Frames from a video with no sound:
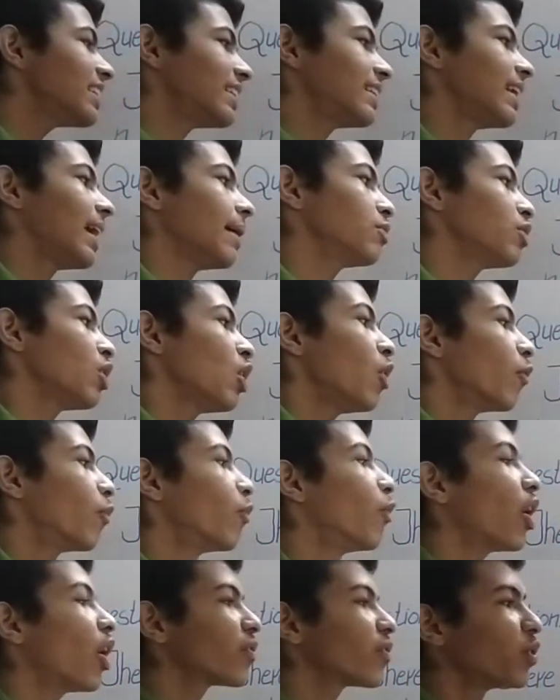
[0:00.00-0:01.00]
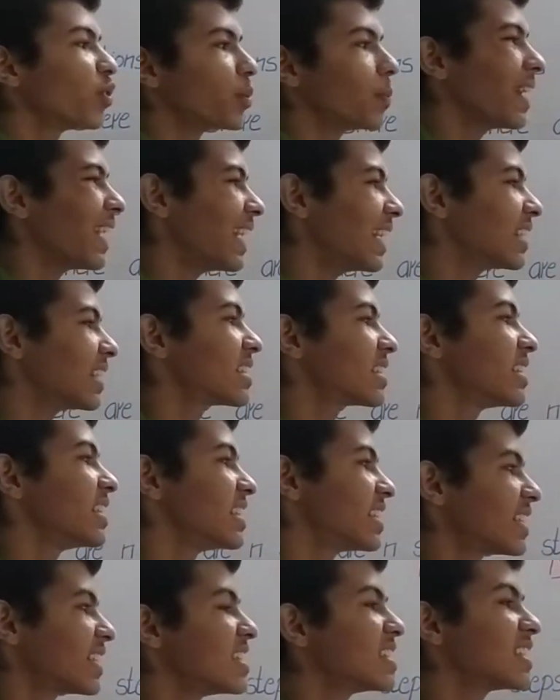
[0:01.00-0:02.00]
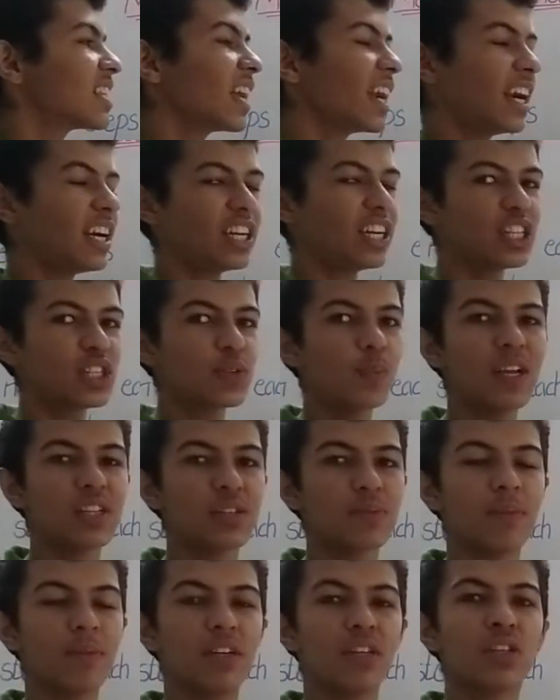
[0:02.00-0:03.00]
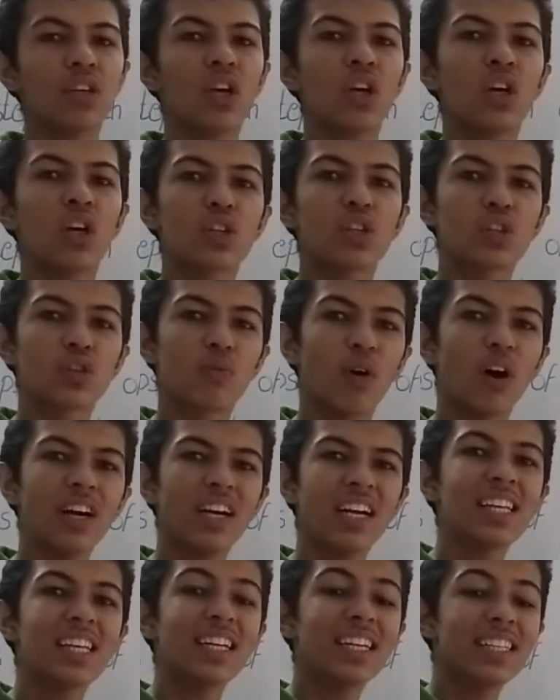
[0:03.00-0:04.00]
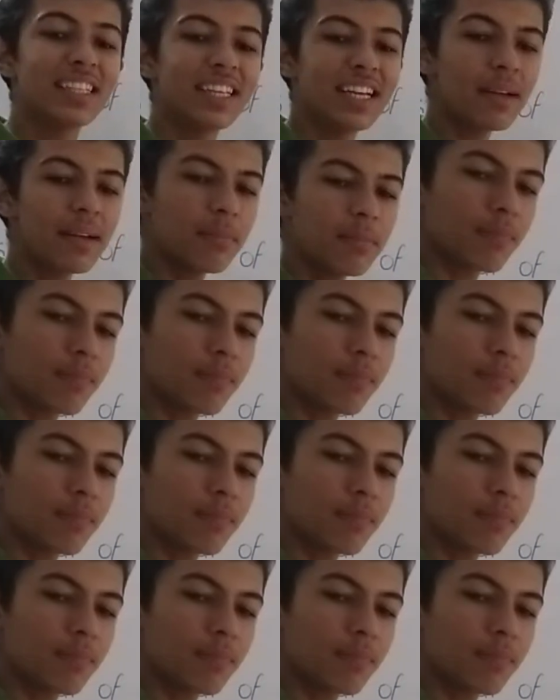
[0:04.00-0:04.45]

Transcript: steps, what would be its distance and displacement? So what does it say?